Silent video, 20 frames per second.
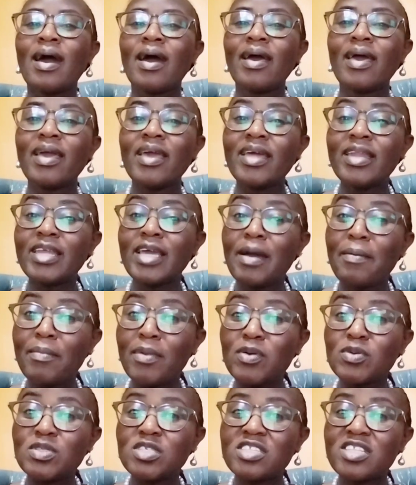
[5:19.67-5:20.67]
any
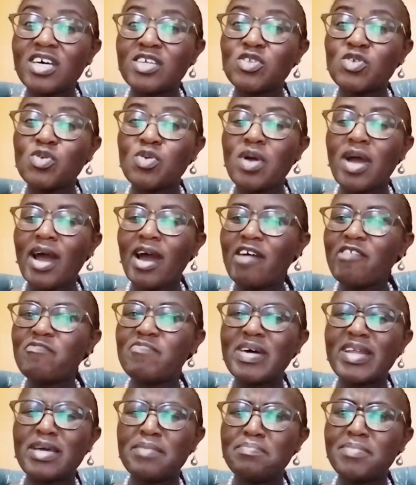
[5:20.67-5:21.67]
amount that you
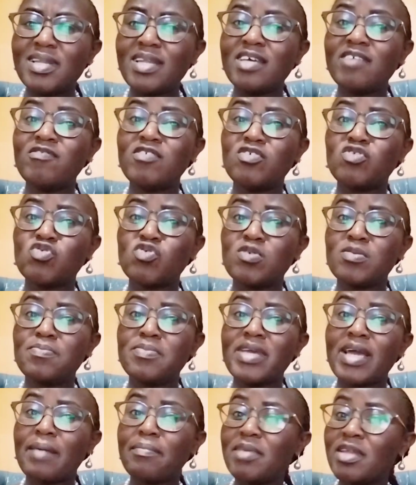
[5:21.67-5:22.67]
have, but I believe it should
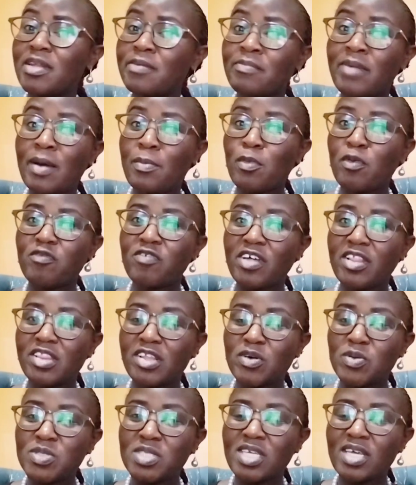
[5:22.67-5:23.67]
be a minimum of
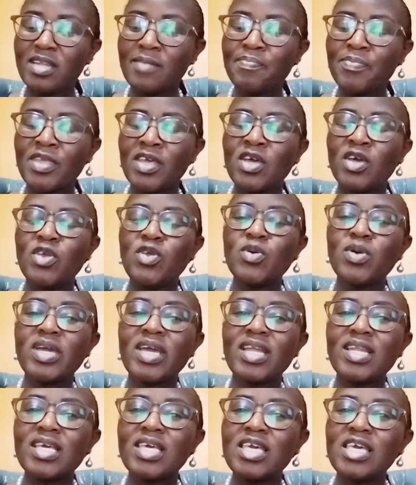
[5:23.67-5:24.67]
1,000. You
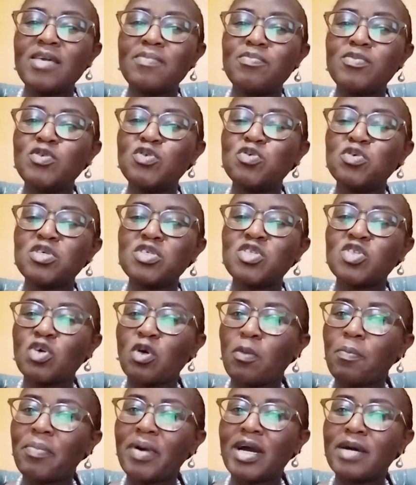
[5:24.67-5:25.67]
can keep doing
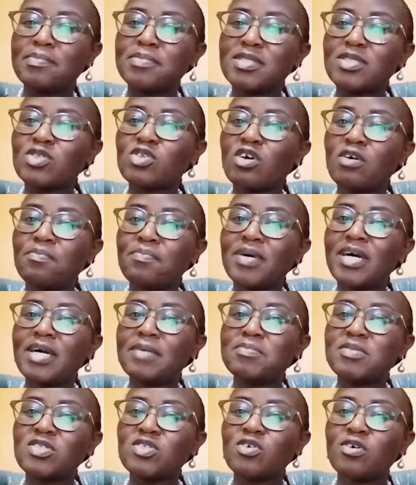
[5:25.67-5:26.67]
top-ups
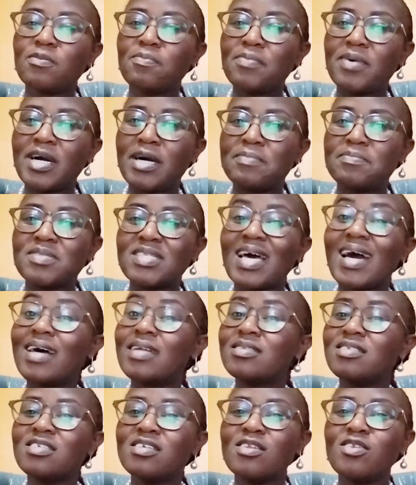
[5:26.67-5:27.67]

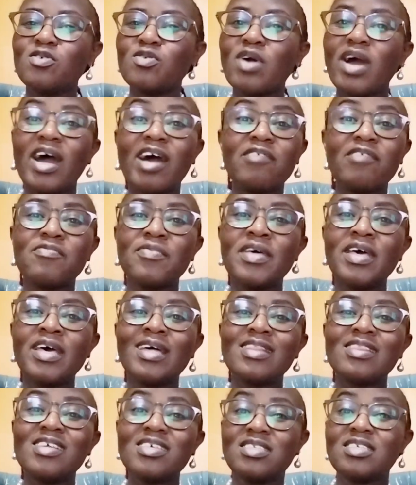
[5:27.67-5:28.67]
until you have
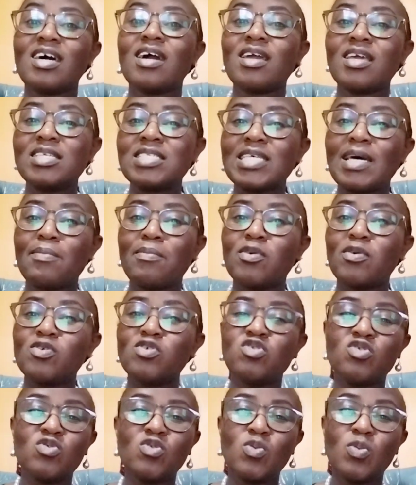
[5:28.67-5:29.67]
the target
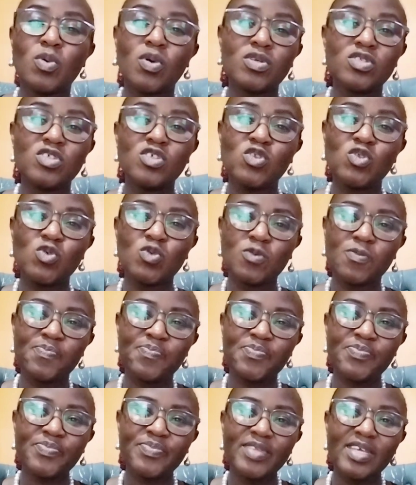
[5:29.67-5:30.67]
amount you'd want to.
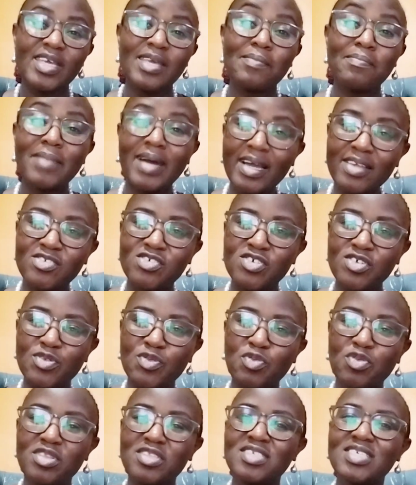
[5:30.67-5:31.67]

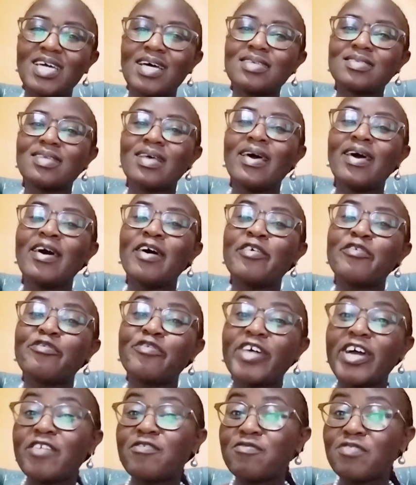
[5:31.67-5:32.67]
Imagine with just
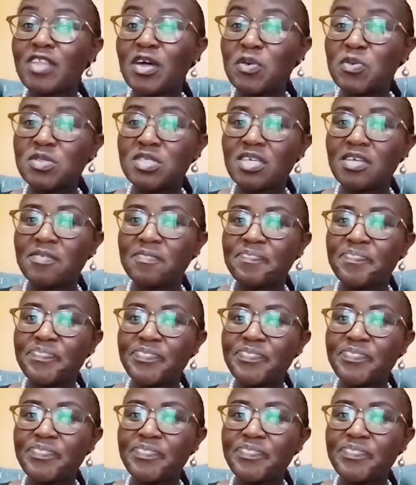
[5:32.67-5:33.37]
5,000,